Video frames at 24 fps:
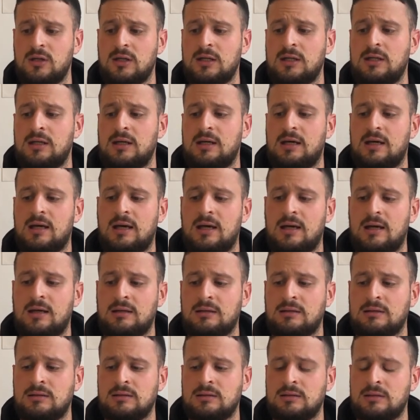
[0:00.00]
it,
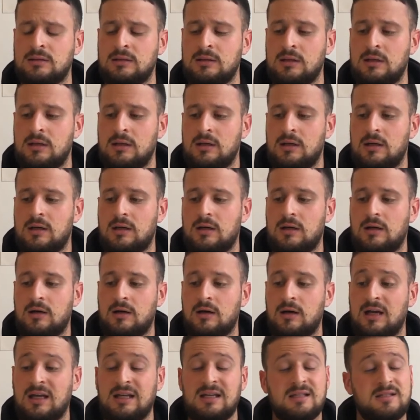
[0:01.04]
and
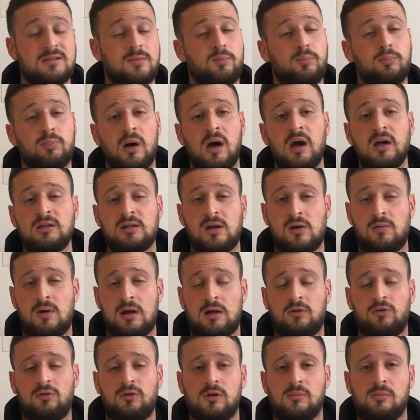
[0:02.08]
it is a
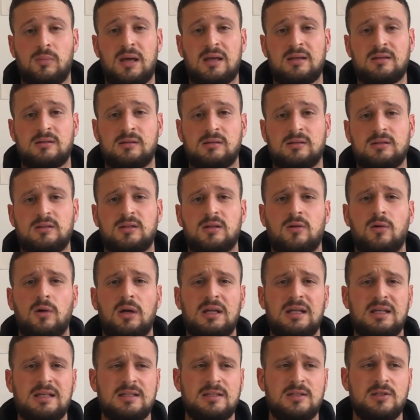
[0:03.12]
bi-directional bezel, so
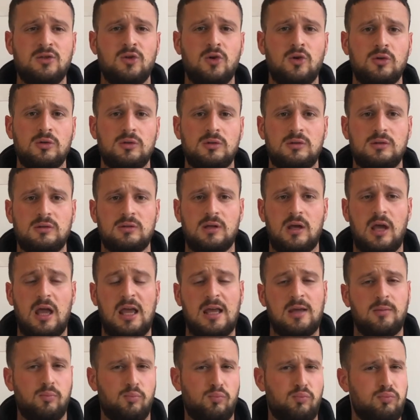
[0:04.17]
it is not
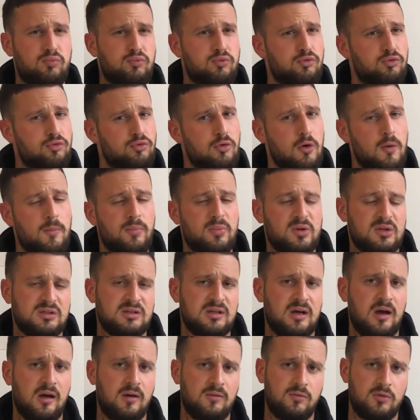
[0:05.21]
a proper
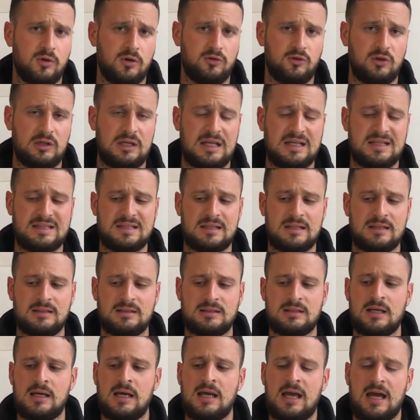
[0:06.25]
dive watch in that
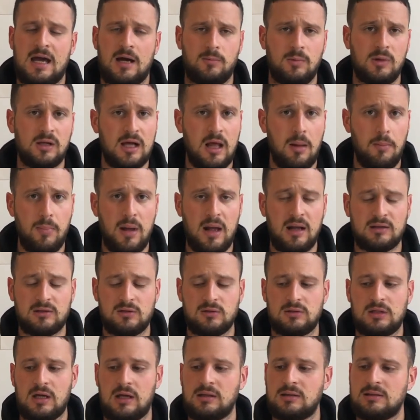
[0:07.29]
sense, and we'll get back
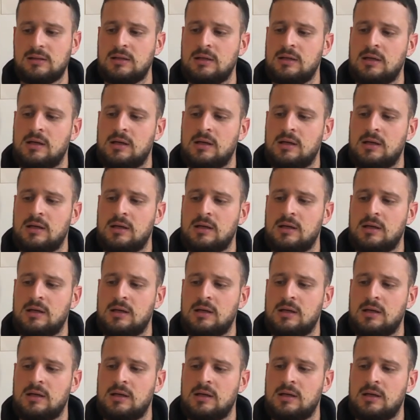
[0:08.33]
to that.